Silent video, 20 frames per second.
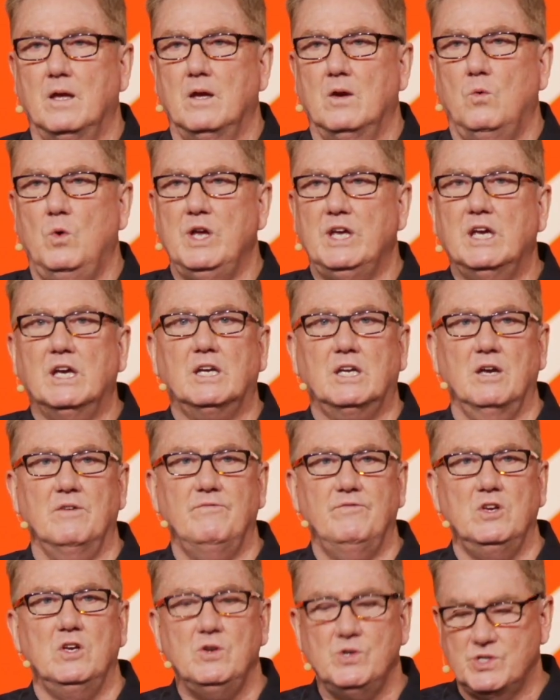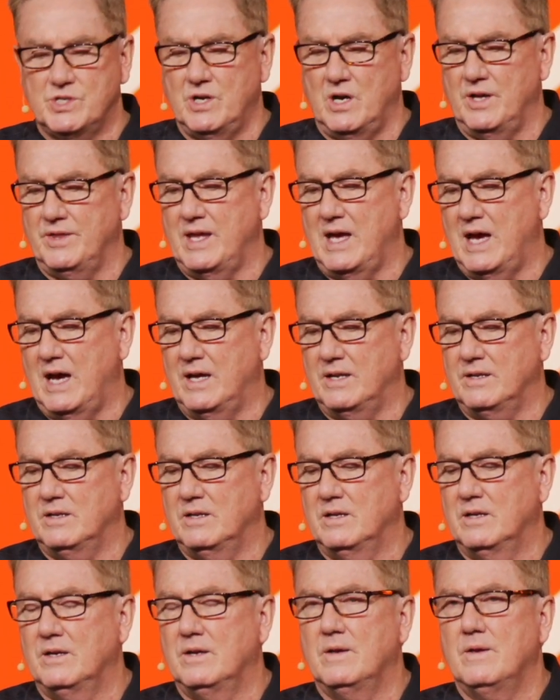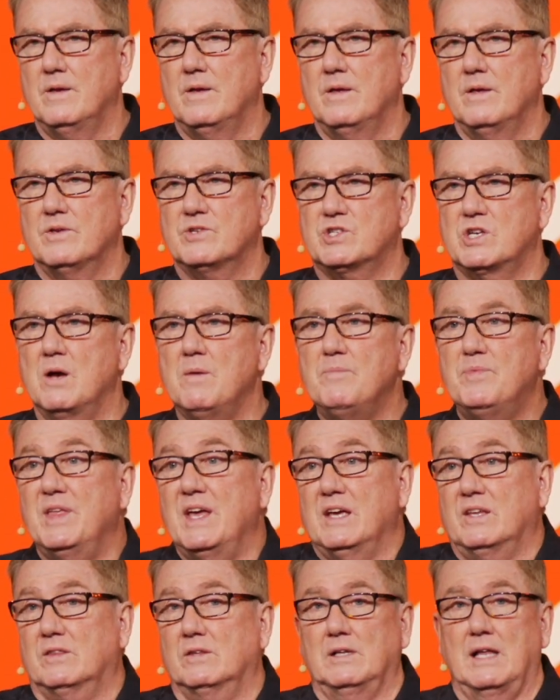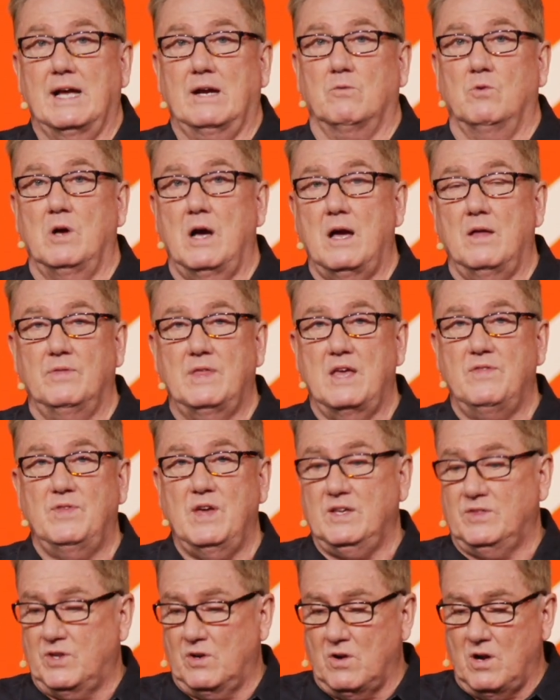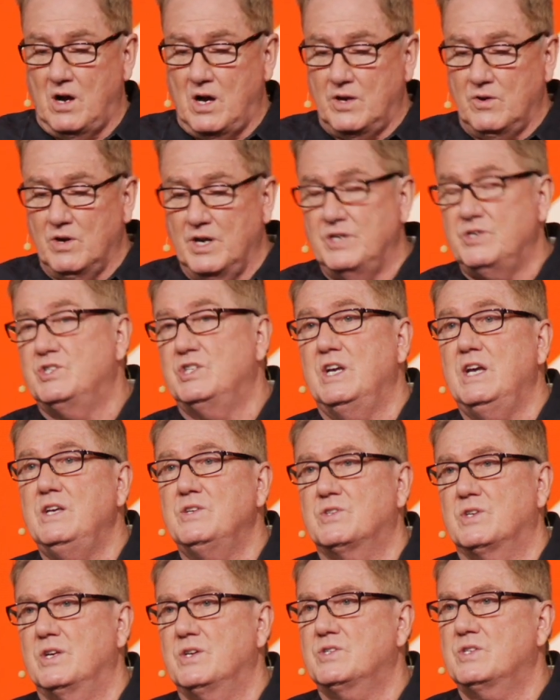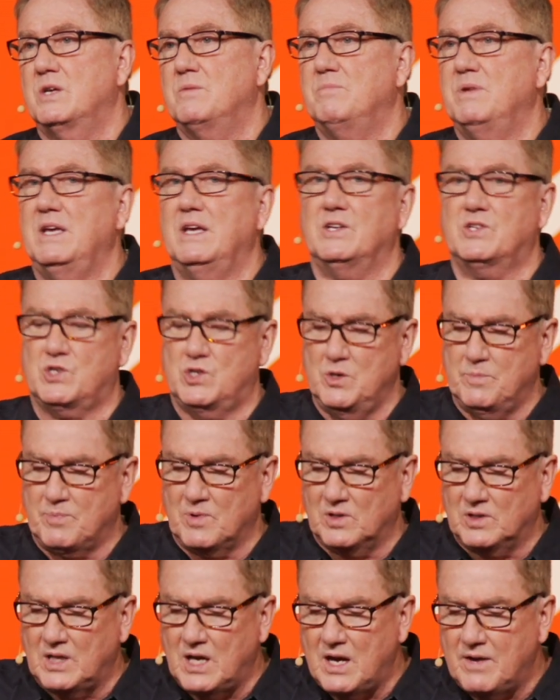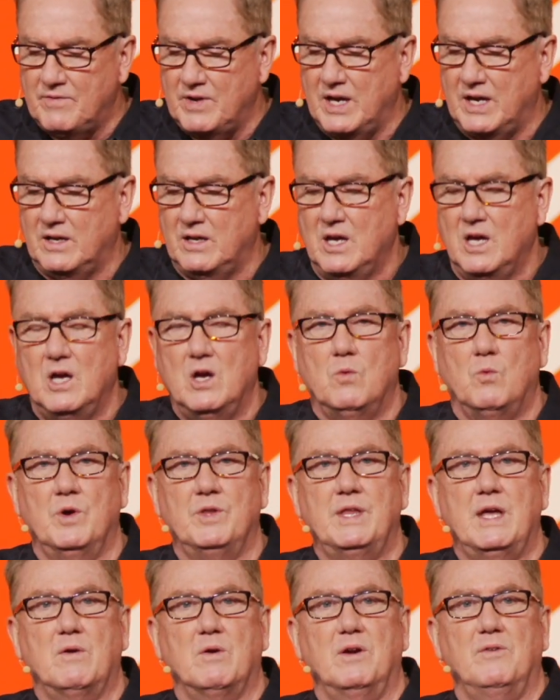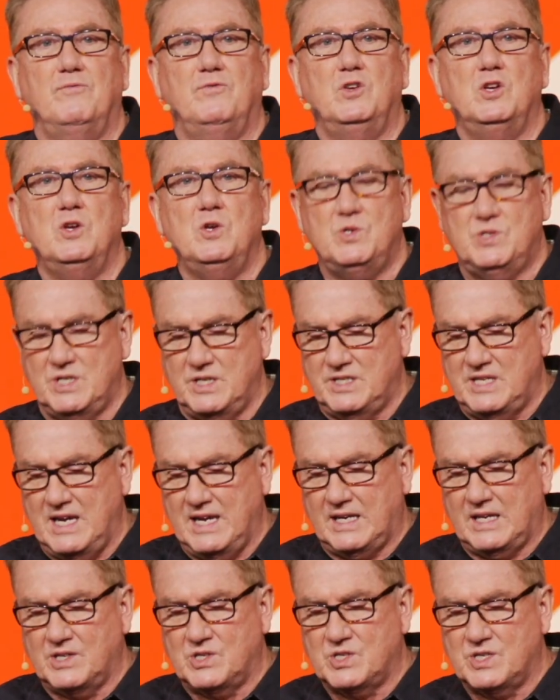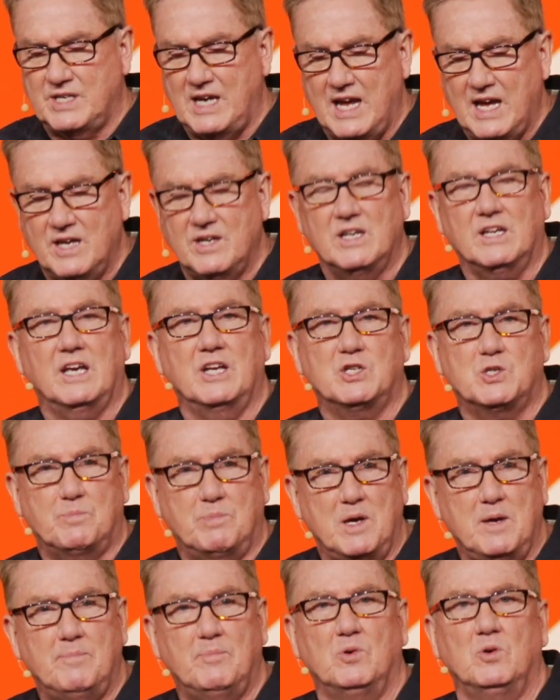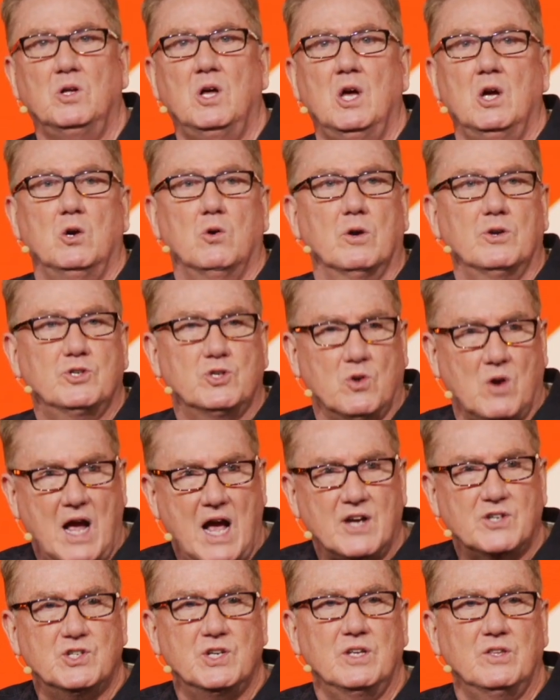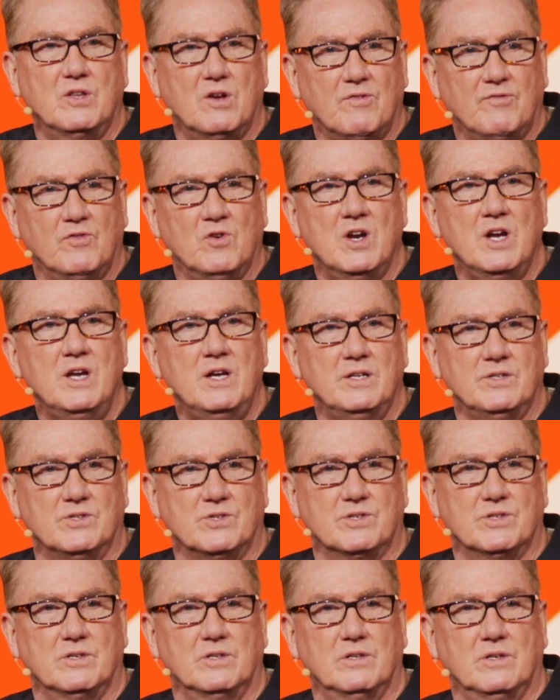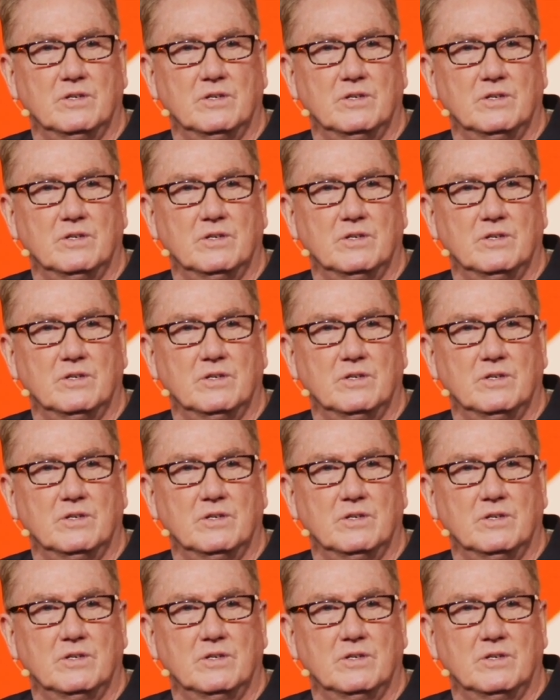We get confused on that. Some think they think they're honoring Jesus and being super loving when they refuse to take a stand against people who are trashing their friends.